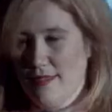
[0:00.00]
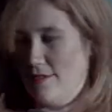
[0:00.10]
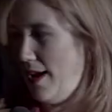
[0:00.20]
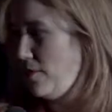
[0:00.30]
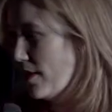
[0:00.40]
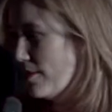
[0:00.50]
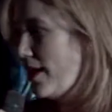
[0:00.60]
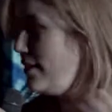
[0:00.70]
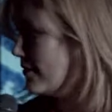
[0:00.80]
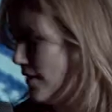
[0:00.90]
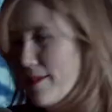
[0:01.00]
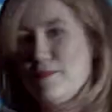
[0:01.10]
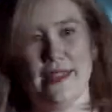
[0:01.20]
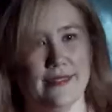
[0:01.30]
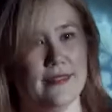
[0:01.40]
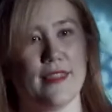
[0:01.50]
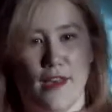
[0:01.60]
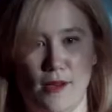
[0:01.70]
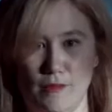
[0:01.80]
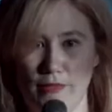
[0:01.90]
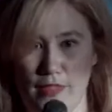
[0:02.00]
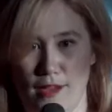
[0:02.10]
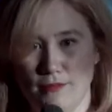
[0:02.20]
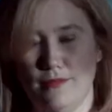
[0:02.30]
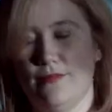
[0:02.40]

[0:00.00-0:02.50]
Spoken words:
the right one, my right mitten, thumb,